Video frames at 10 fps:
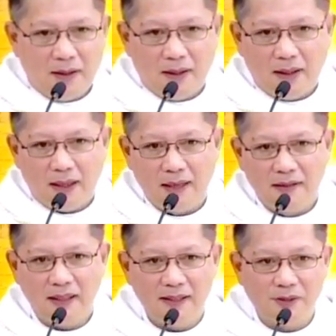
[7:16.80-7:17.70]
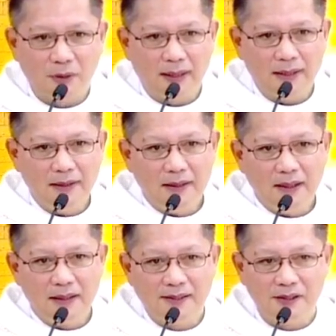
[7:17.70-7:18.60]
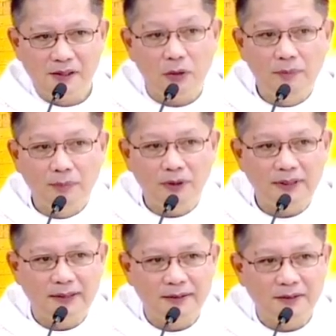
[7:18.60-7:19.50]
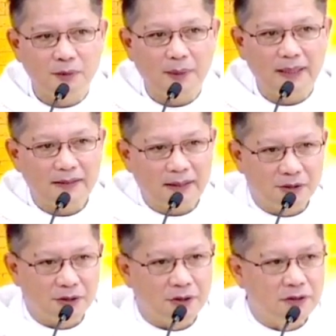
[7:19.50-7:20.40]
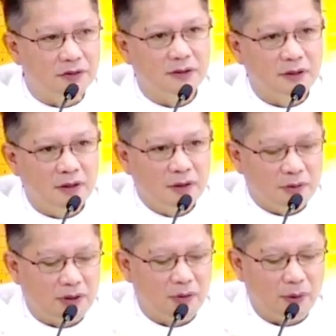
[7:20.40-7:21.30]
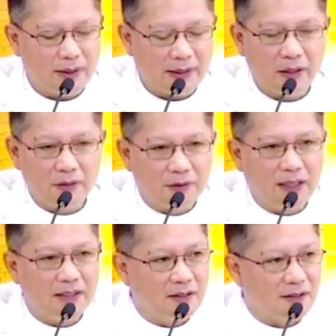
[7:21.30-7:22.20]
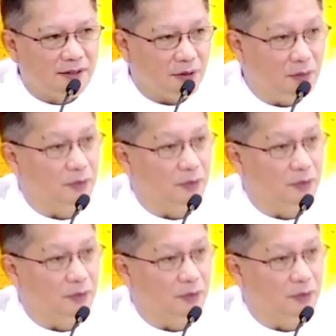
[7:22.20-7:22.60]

And that is why it is so important to pay attention to the working of God in the soul.